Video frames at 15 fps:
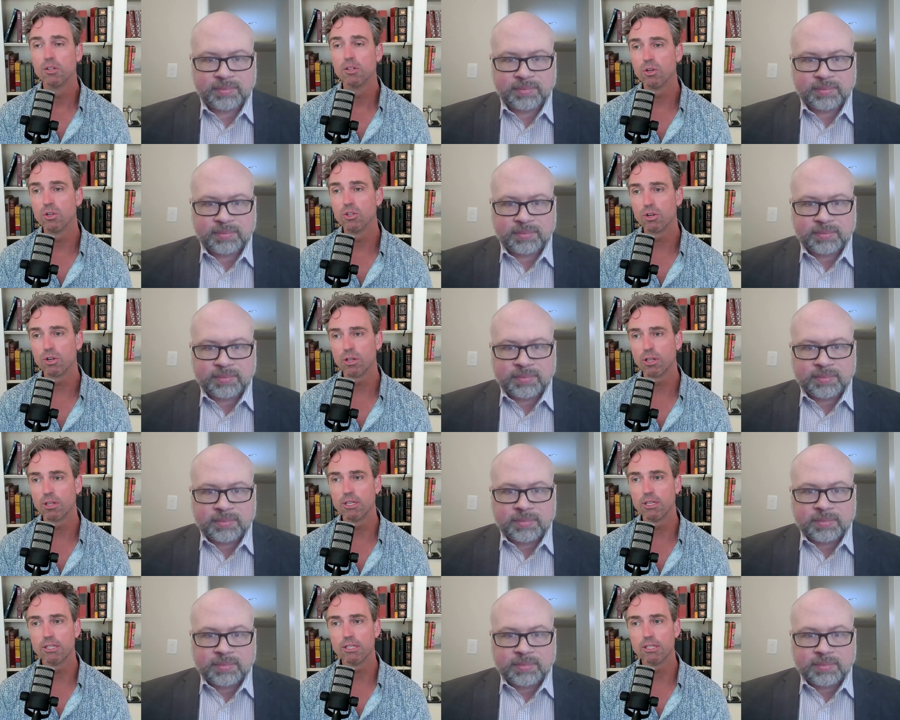Speaker 1: to ensure that
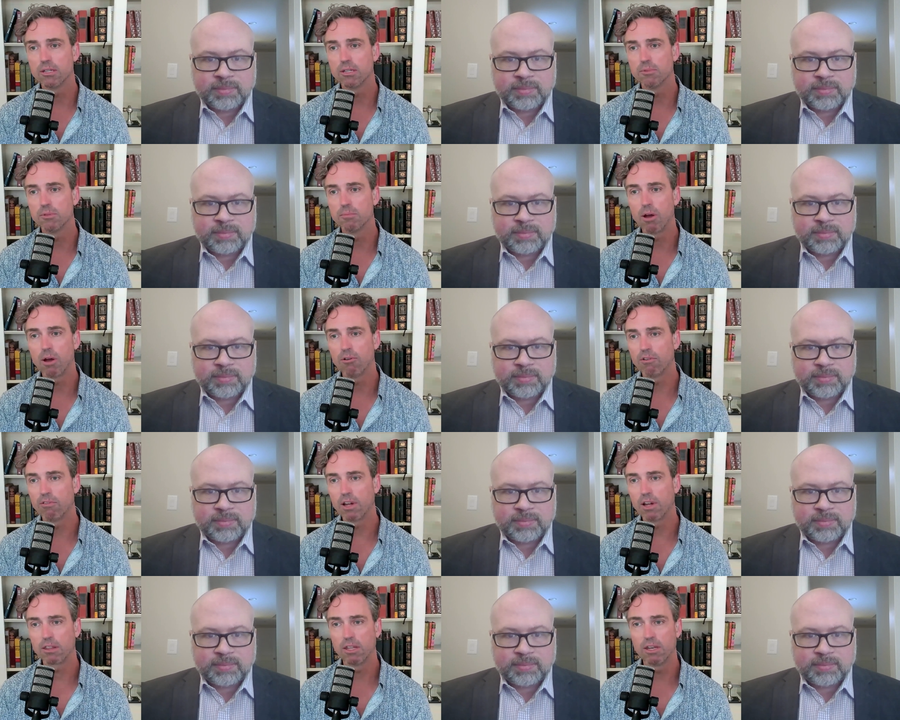these systems better
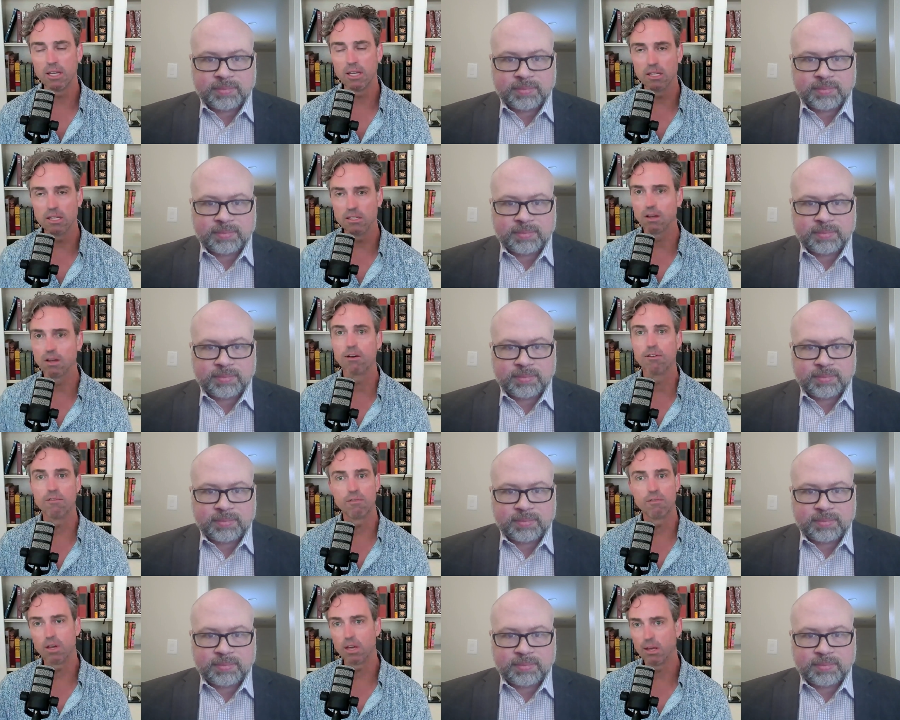reflect the needs
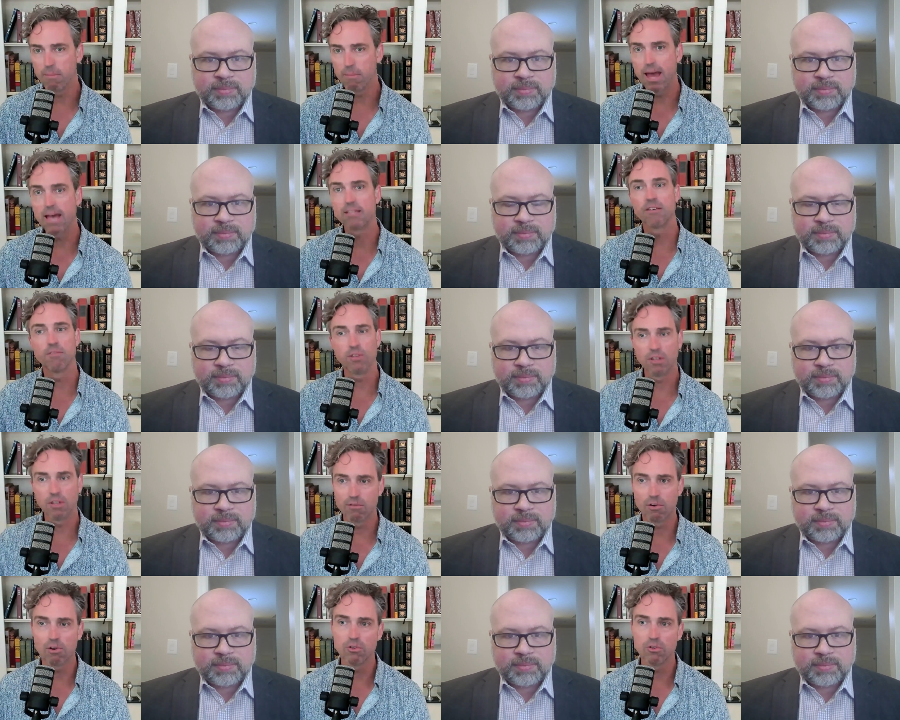of a massively
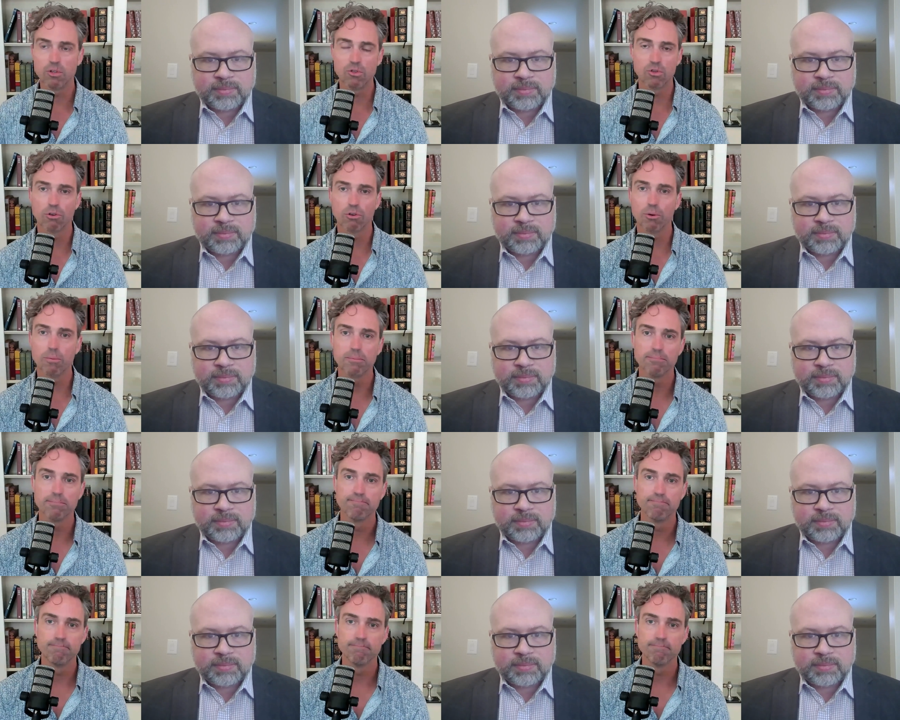diverse user group?
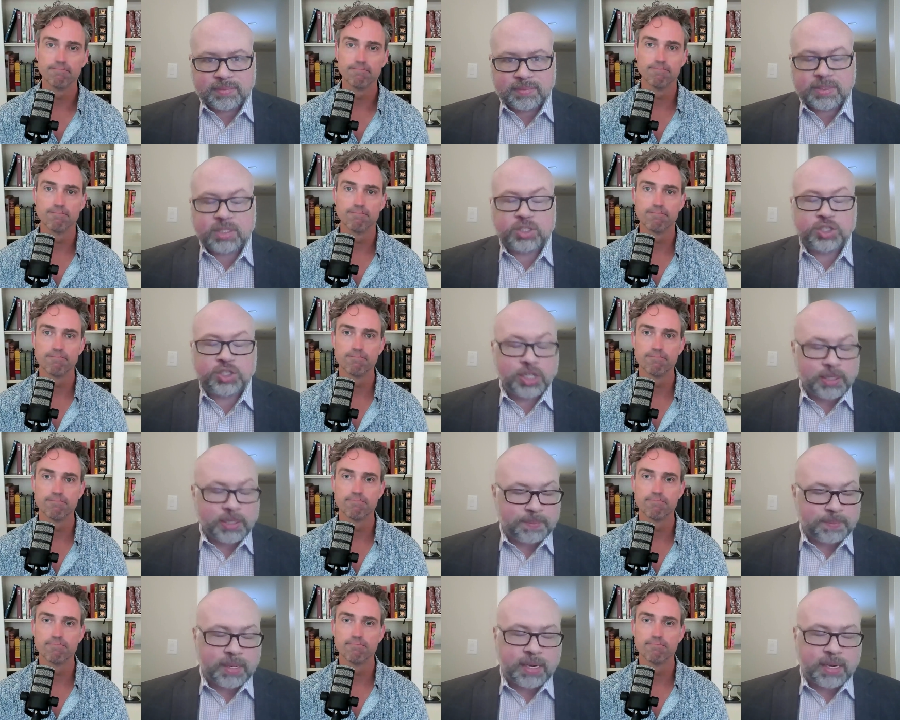
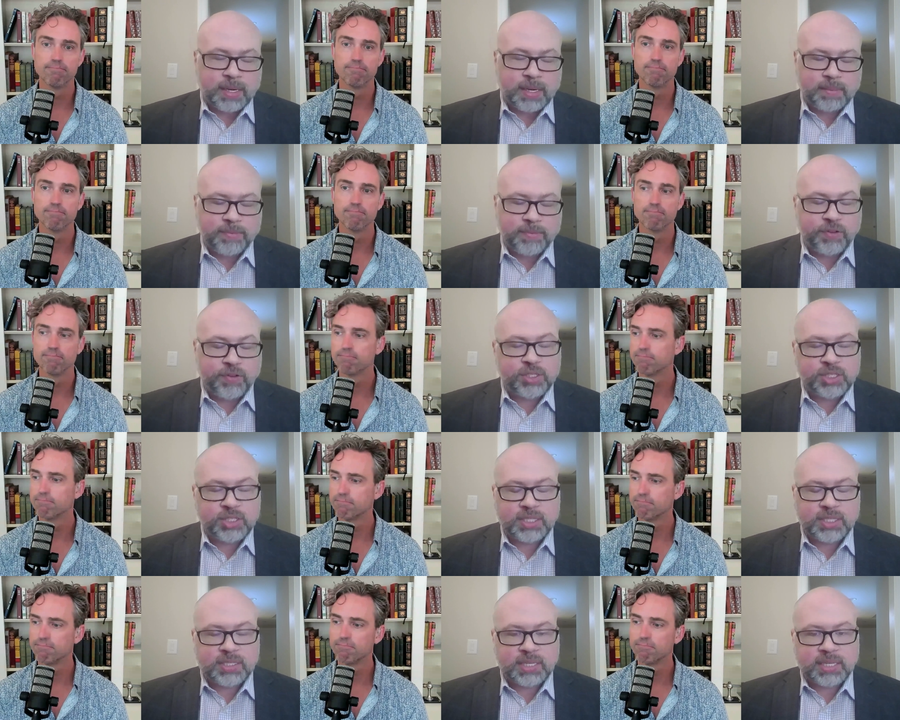
Speaker 2: Sure. Um,
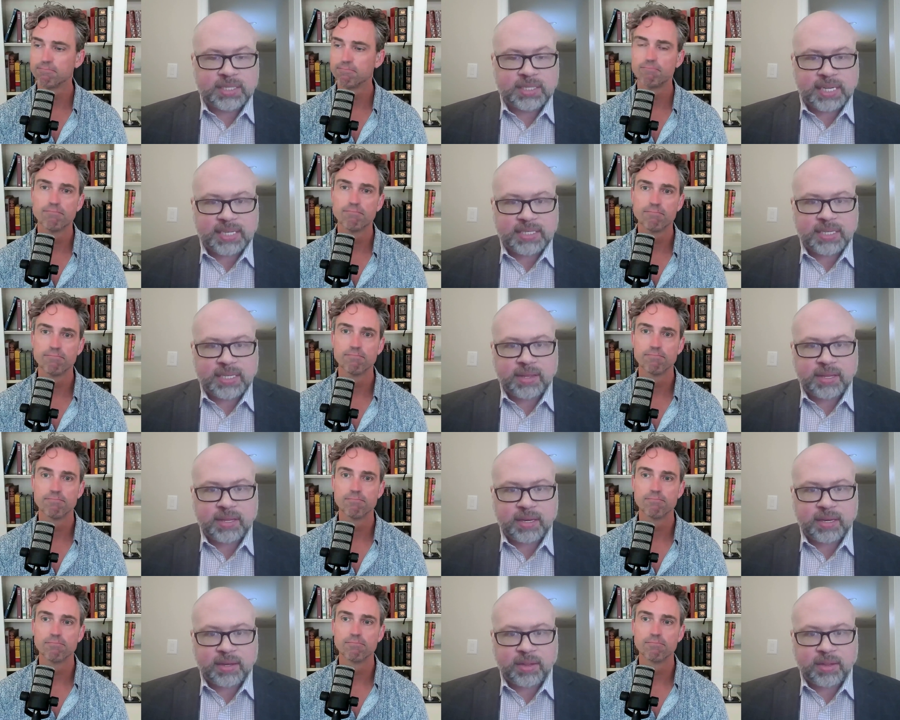first is assessing
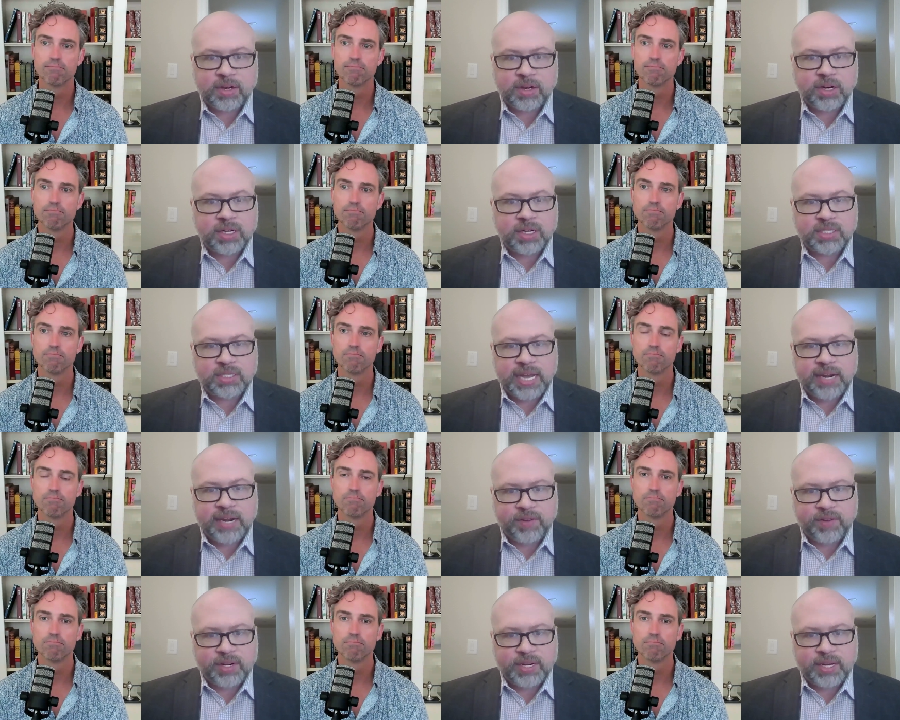the, the current state
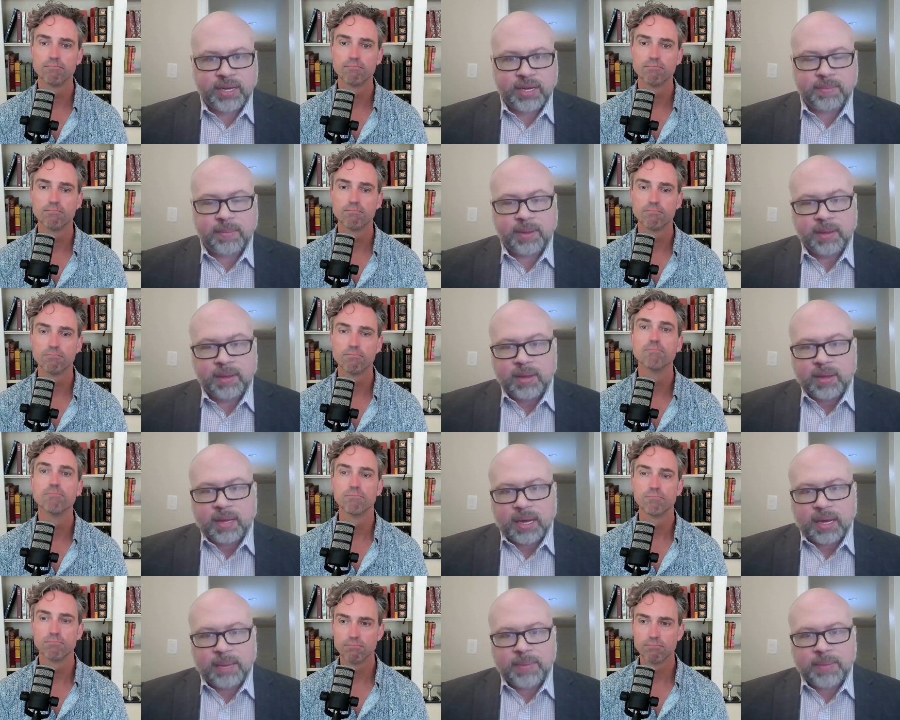of your team.
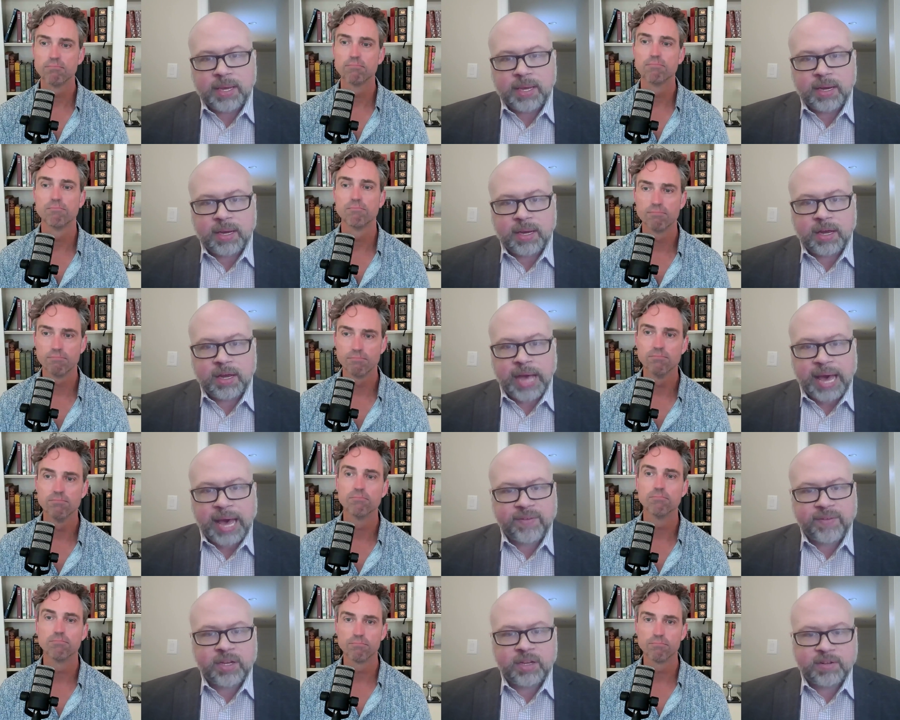I mean, uh,
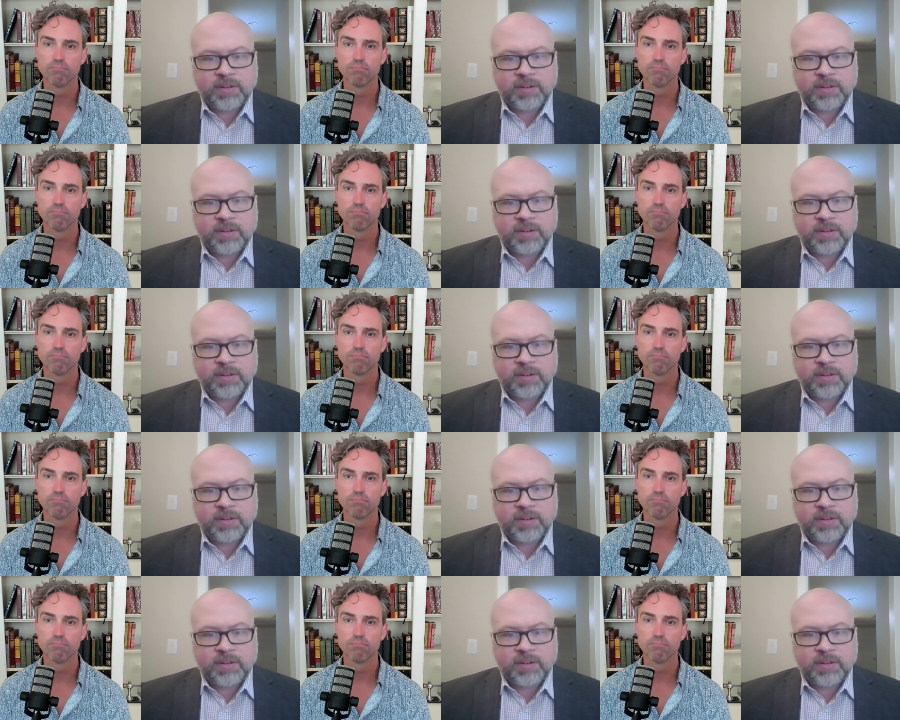having a